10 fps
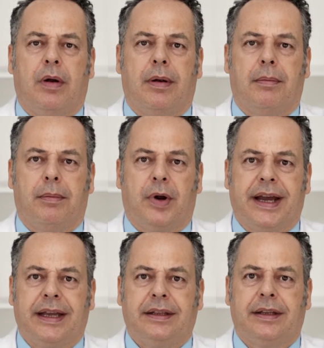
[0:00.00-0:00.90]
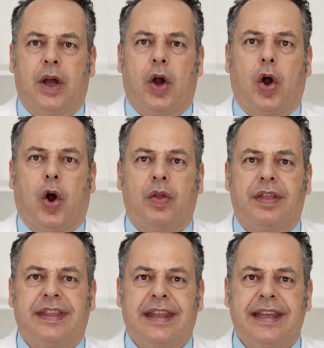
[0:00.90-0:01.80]
attention and
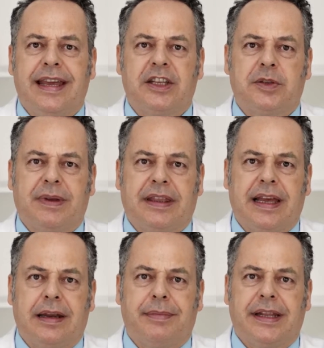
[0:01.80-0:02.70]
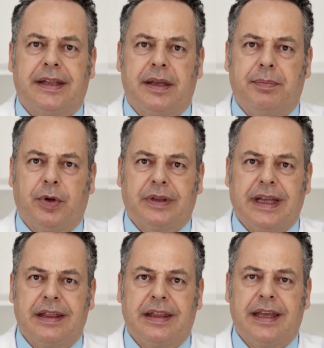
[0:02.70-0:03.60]
attentional focus in the hypnotic
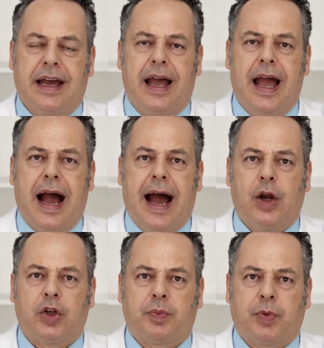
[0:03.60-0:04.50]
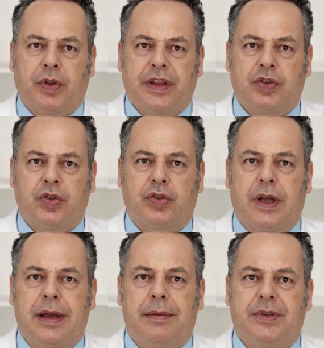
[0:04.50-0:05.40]
process. From this
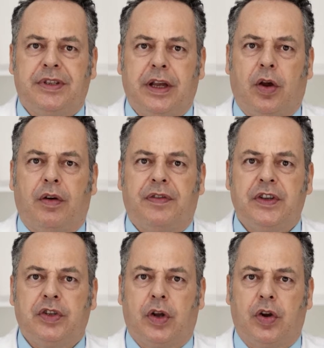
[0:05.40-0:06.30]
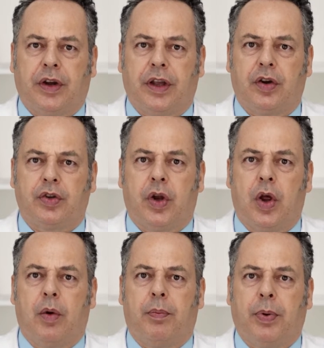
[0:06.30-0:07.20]
point on, two
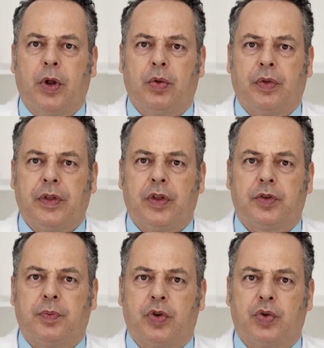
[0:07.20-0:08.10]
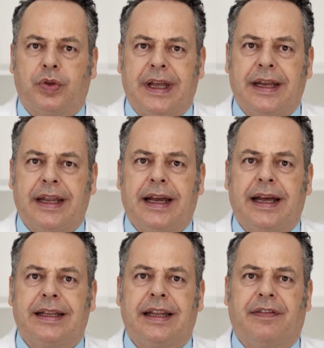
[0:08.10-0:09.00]
perspectives will be permanently in
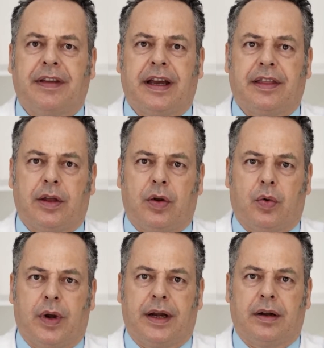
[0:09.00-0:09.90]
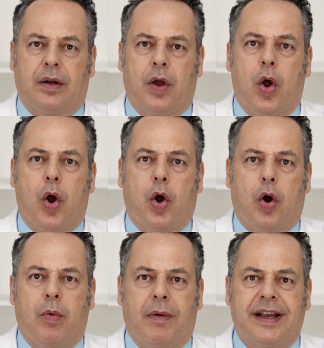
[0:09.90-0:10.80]
dispute: the
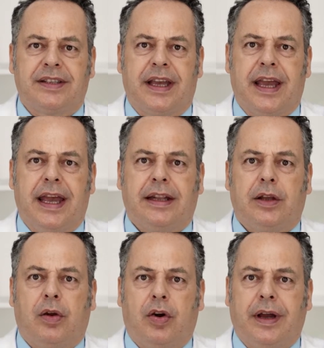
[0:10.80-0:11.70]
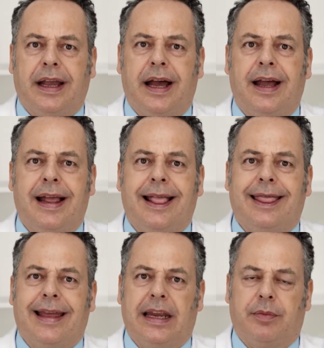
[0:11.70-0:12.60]
pathophysiological perspective and
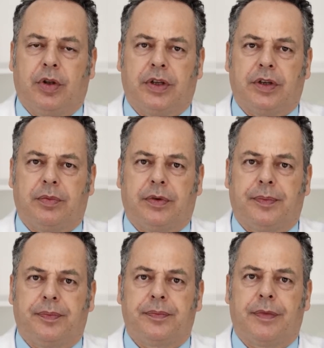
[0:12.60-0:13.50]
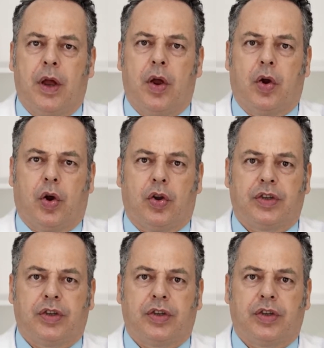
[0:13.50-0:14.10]
the physiological perspective.